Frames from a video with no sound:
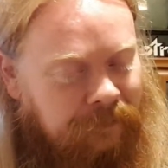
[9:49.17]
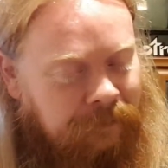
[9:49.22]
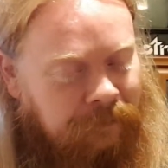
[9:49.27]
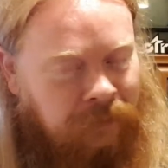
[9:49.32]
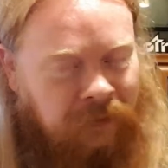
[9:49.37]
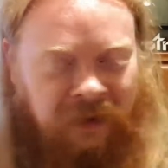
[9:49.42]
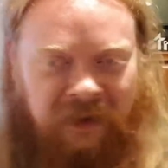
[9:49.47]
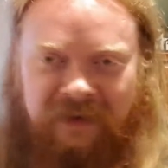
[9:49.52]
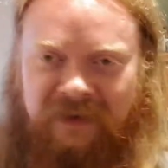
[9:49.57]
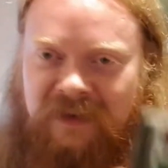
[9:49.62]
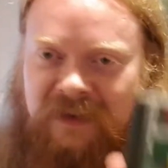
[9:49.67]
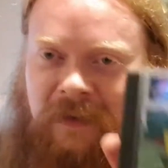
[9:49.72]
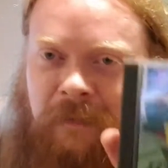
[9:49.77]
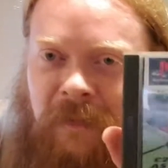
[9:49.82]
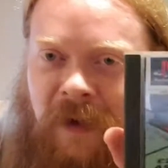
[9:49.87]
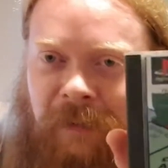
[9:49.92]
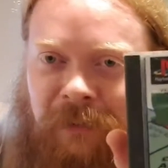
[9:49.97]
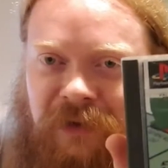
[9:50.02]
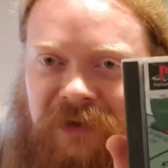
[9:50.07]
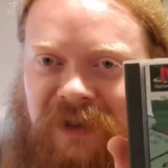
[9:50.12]
But it's the
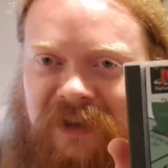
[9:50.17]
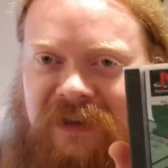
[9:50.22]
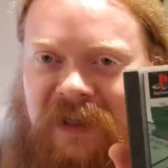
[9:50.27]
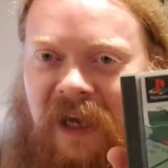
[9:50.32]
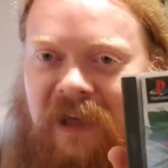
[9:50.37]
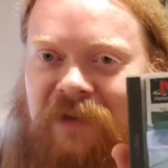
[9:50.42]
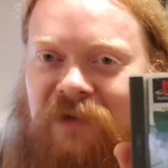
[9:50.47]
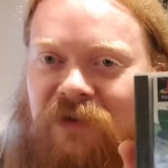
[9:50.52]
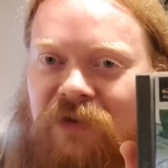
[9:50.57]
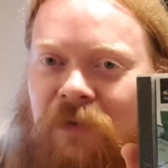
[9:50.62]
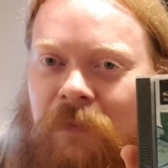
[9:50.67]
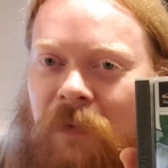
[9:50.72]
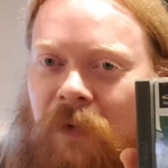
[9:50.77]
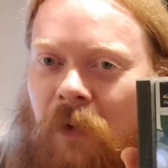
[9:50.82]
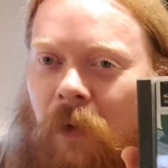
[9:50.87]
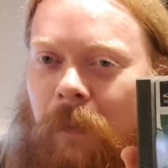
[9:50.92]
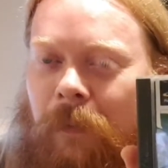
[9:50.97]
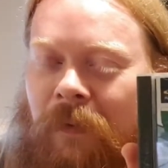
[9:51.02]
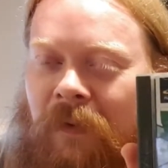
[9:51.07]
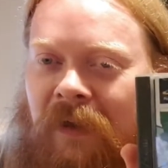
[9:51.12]
memories attached to
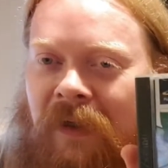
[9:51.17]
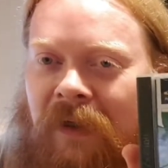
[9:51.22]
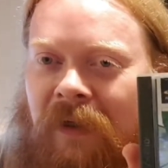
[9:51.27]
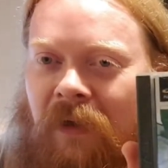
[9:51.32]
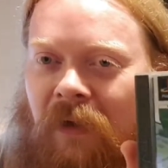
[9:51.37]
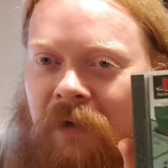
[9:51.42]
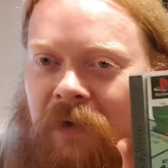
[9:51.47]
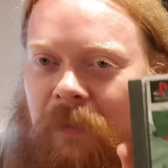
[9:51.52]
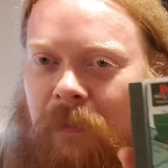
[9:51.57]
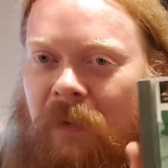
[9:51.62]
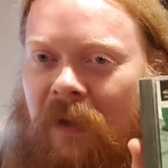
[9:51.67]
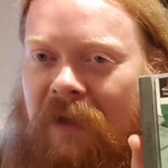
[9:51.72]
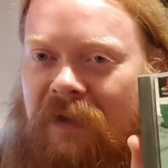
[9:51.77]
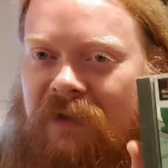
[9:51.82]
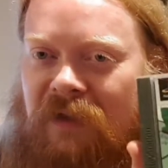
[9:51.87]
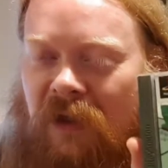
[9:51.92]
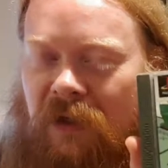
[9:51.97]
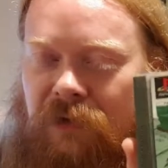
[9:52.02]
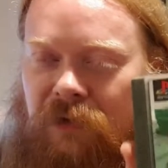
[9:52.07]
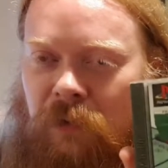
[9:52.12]
Monopoly on the
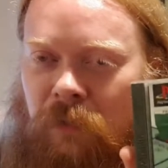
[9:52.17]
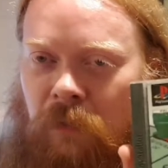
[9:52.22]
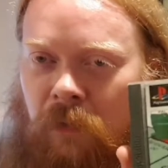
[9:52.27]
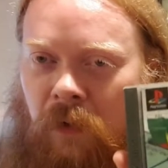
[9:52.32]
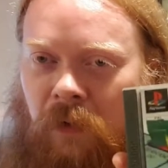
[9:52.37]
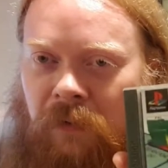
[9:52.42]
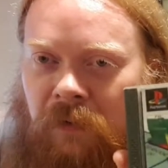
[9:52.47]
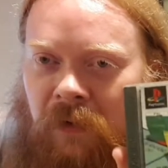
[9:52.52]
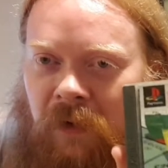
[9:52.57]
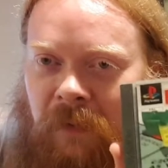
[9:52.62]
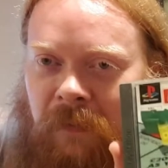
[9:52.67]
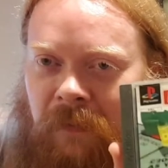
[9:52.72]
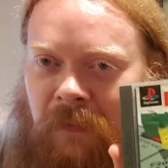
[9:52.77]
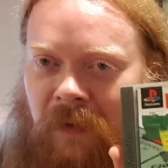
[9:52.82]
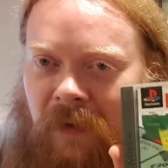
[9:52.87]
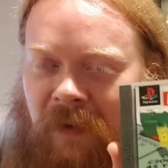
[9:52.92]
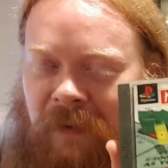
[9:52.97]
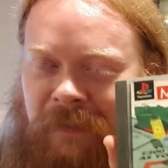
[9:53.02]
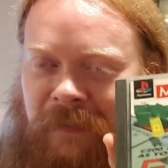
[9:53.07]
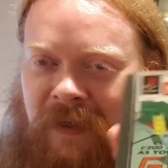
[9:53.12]
PlayStation 1 that
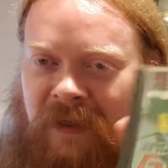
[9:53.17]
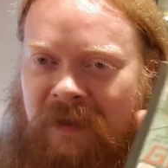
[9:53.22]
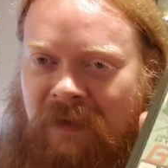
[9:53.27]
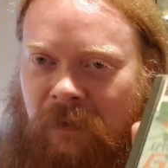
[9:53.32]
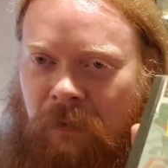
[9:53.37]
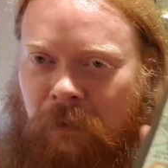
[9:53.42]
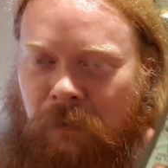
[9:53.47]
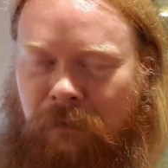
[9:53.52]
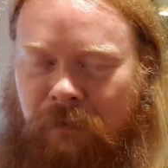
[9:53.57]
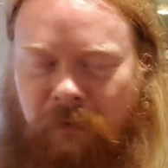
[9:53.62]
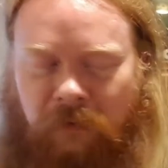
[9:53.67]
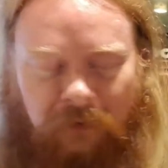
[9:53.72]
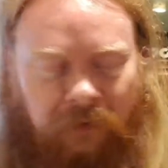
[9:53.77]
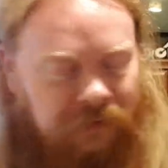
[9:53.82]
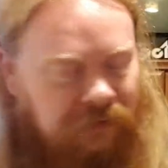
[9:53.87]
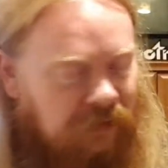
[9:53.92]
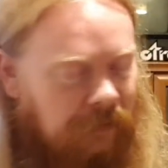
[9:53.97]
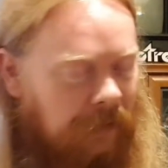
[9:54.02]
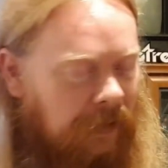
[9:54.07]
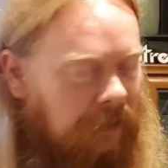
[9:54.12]
mean an awful
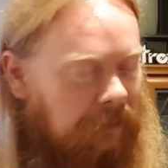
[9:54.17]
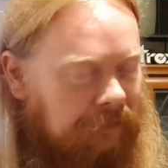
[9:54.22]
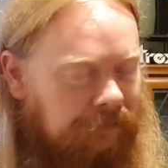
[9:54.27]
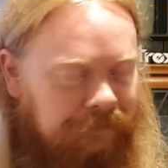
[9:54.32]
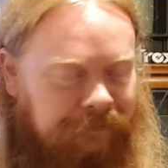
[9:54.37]
lot to me.